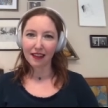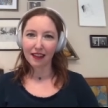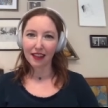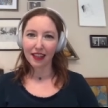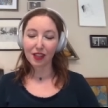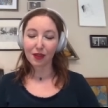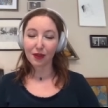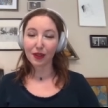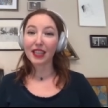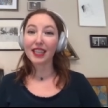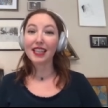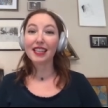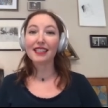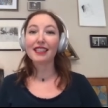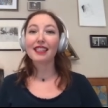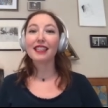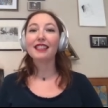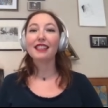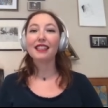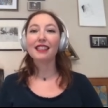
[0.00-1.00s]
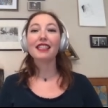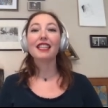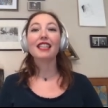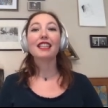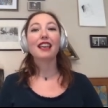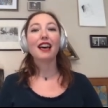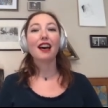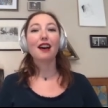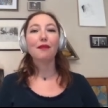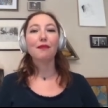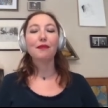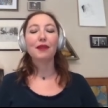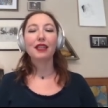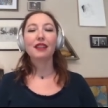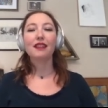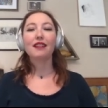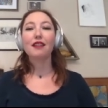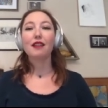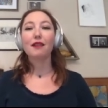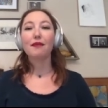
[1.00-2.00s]
it's really easy to see them
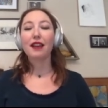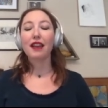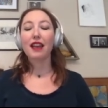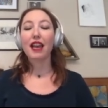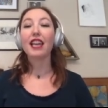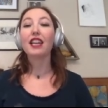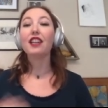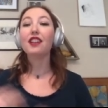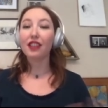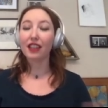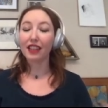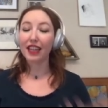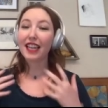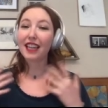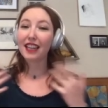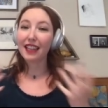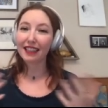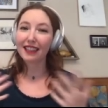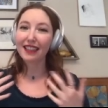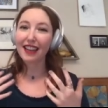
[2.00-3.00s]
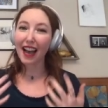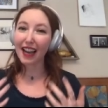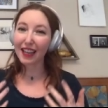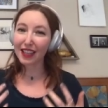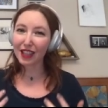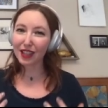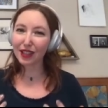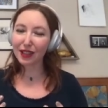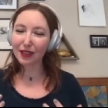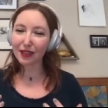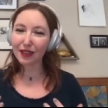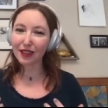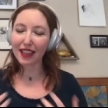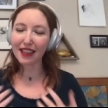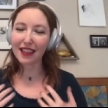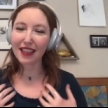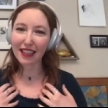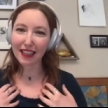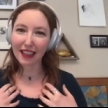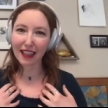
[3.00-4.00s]
angry at you
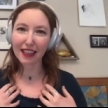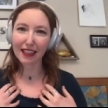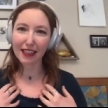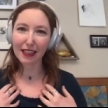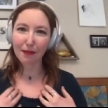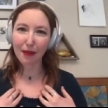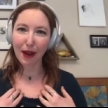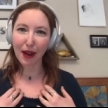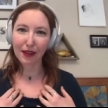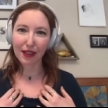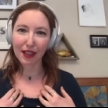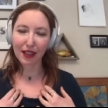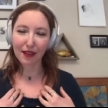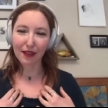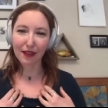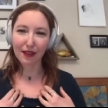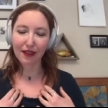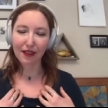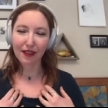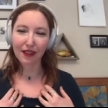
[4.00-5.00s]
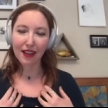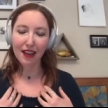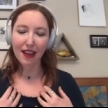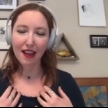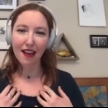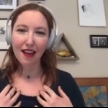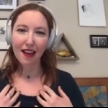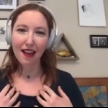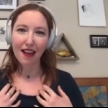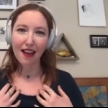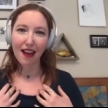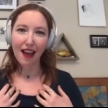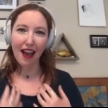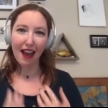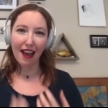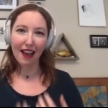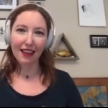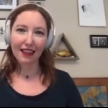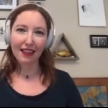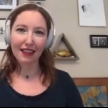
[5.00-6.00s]
and think that it's about you.
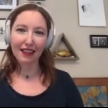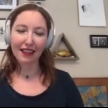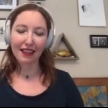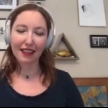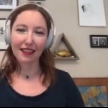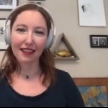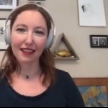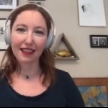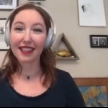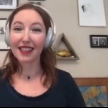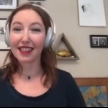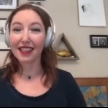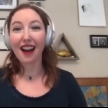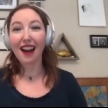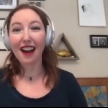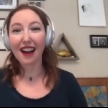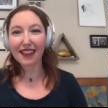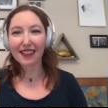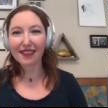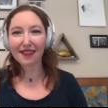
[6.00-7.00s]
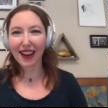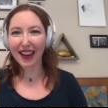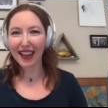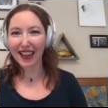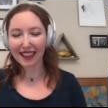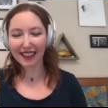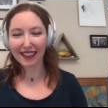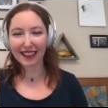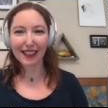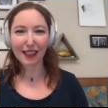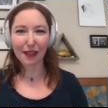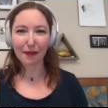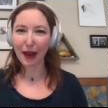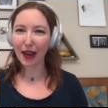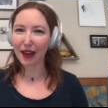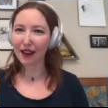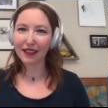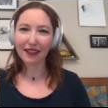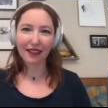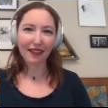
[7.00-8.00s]
And it's not, right? It's
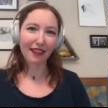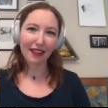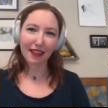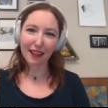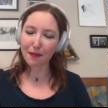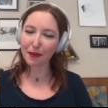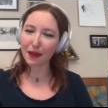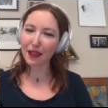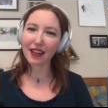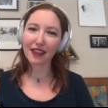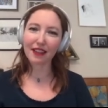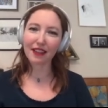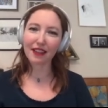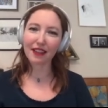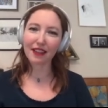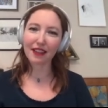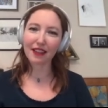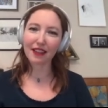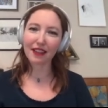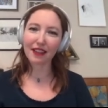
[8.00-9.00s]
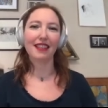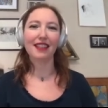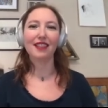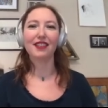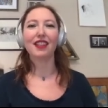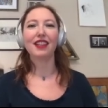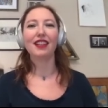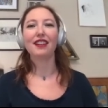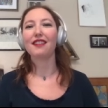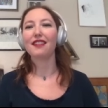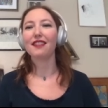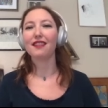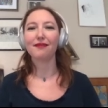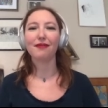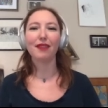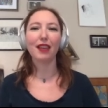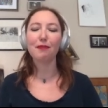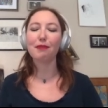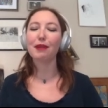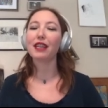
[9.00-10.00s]
about the political organization or the
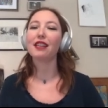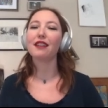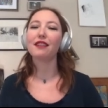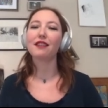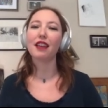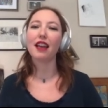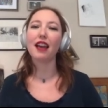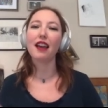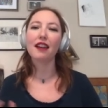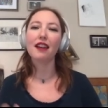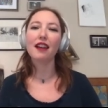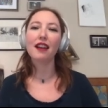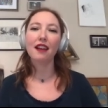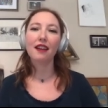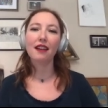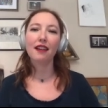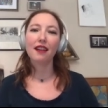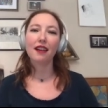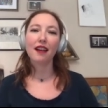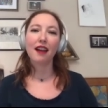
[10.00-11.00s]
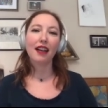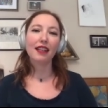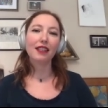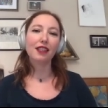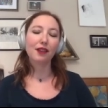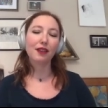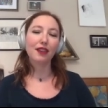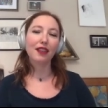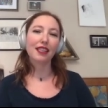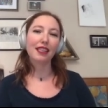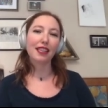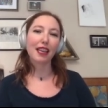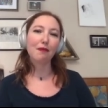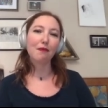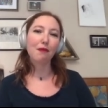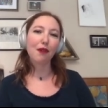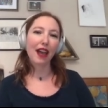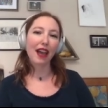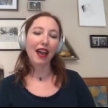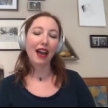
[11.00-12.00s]
labor union. And so in the
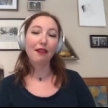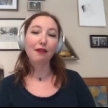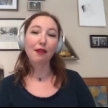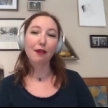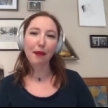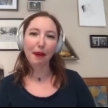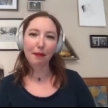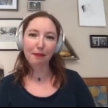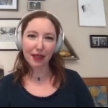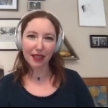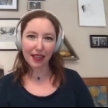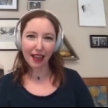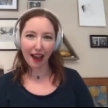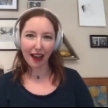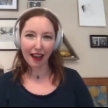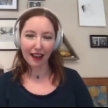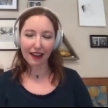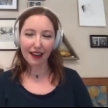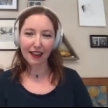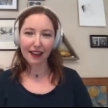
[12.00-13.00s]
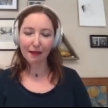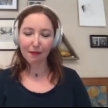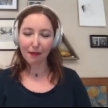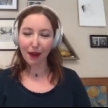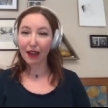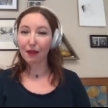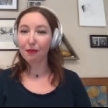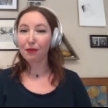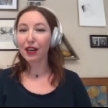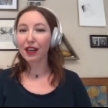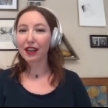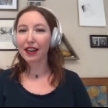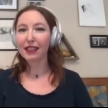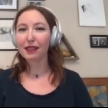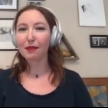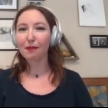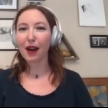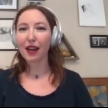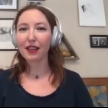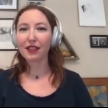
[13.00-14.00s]
same way, I remember that in my work as
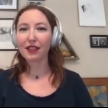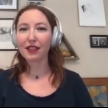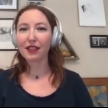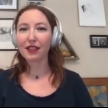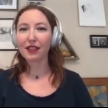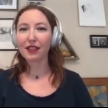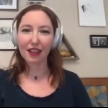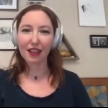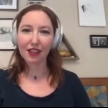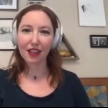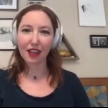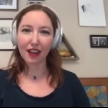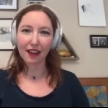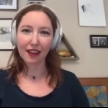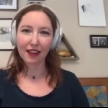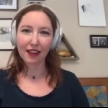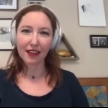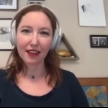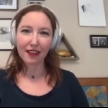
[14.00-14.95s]
a project manager,